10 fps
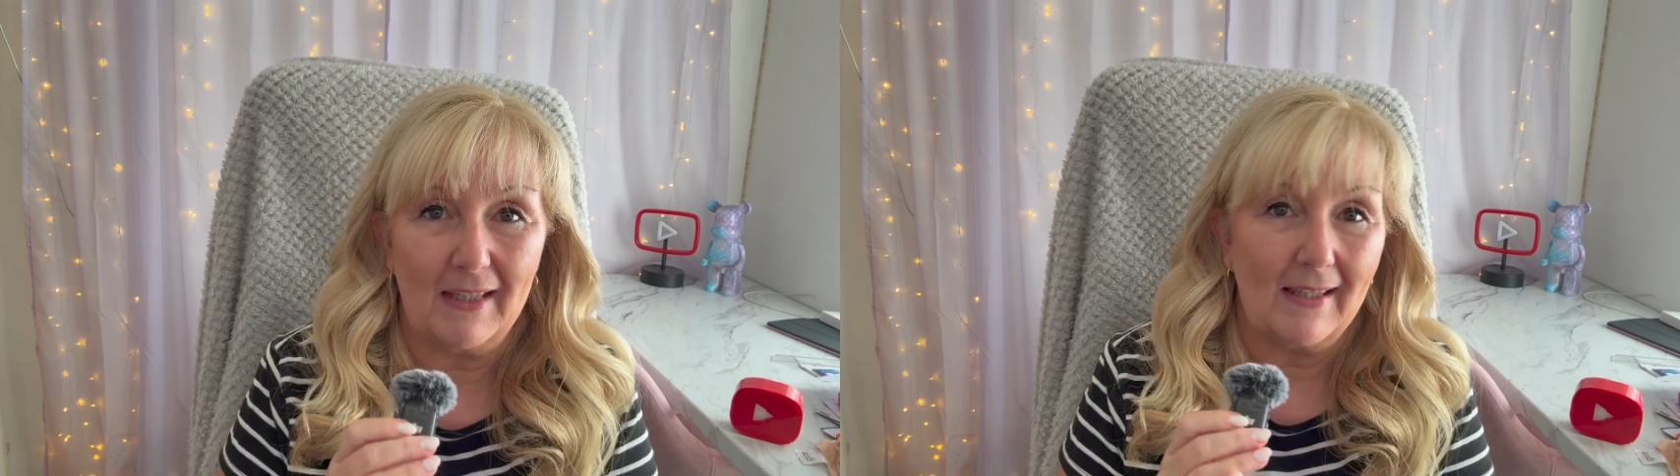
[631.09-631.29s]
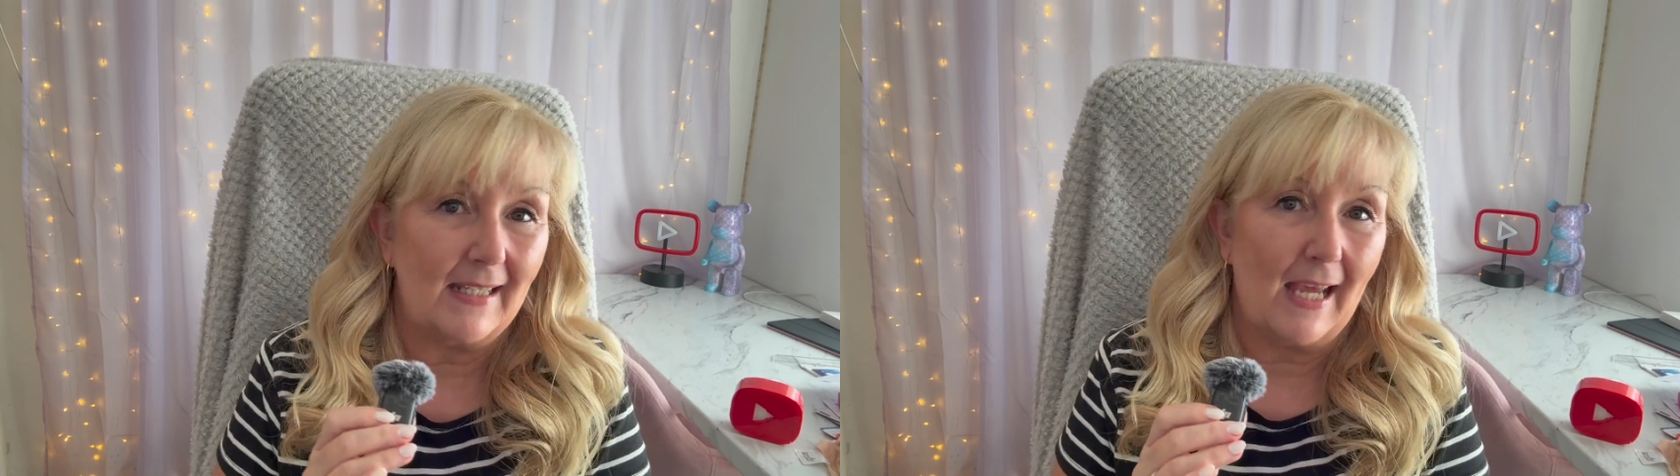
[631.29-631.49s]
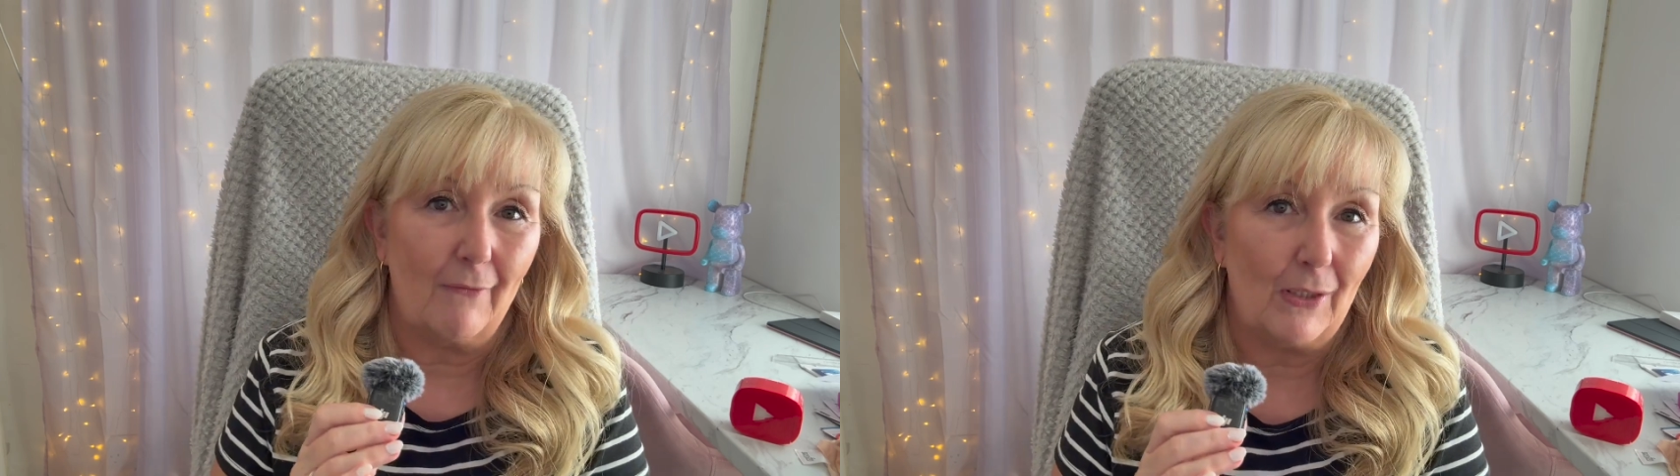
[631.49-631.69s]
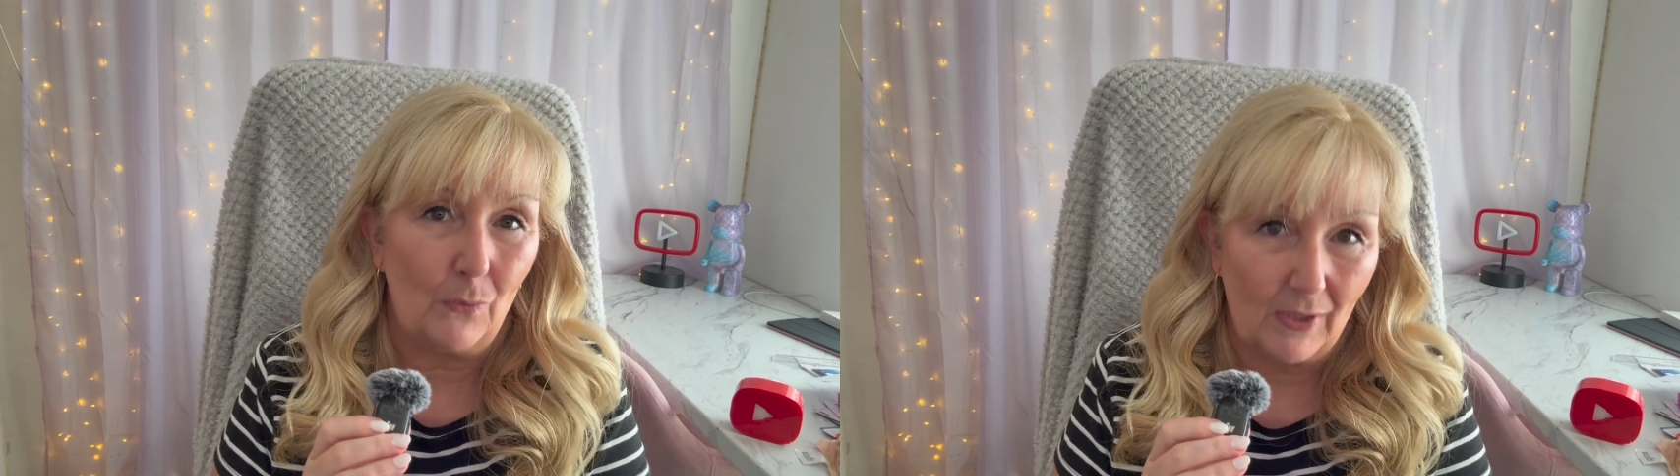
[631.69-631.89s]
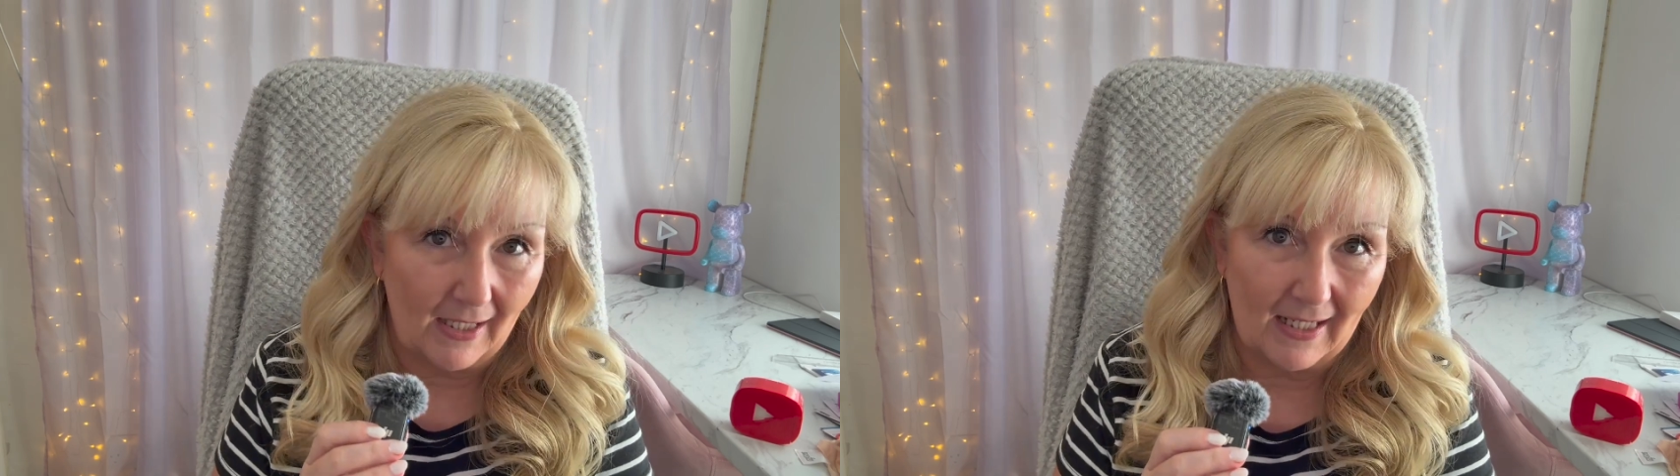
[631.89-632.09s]
they'd have a little
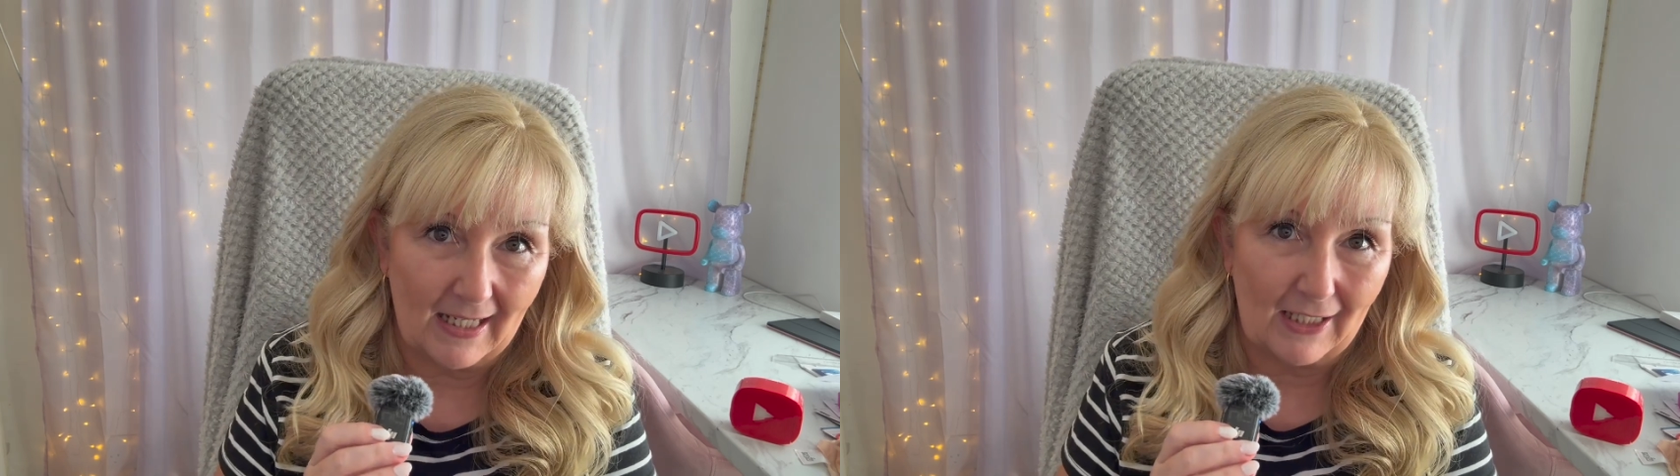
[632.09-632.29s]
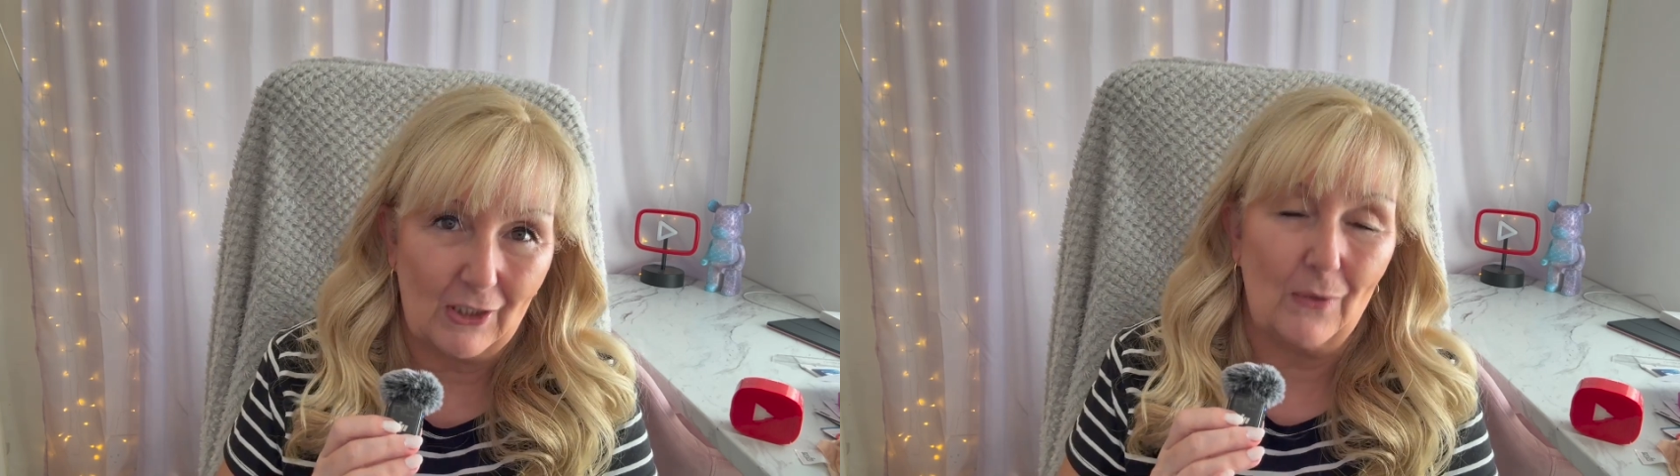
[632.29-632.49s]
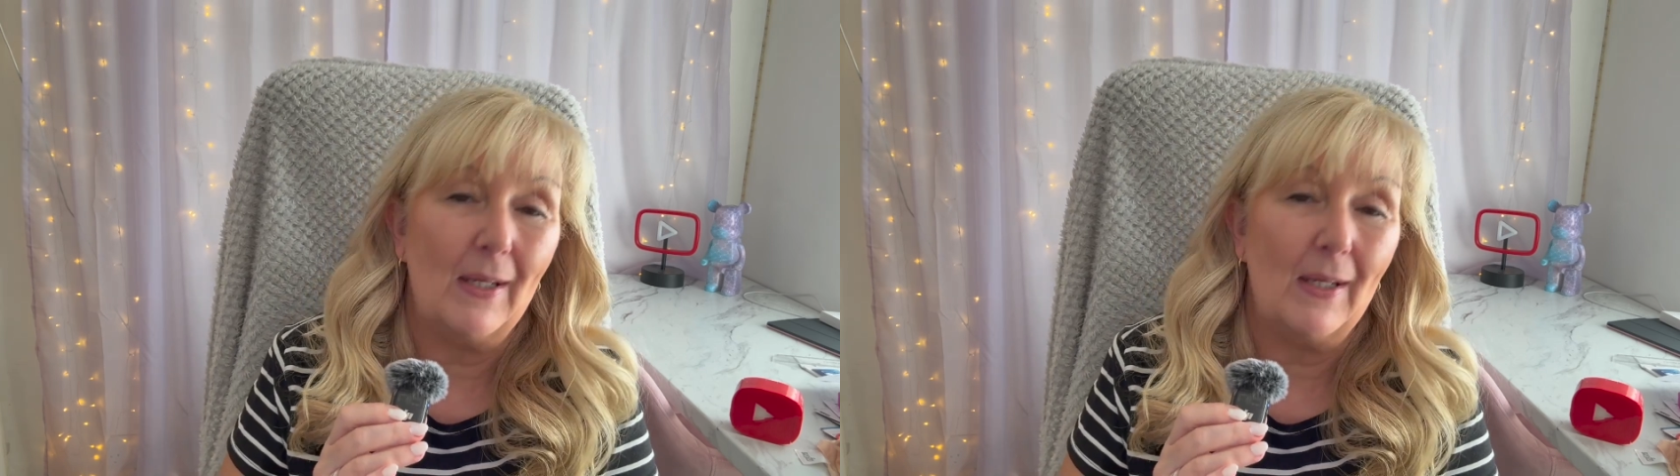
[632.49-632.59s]
giggle at you.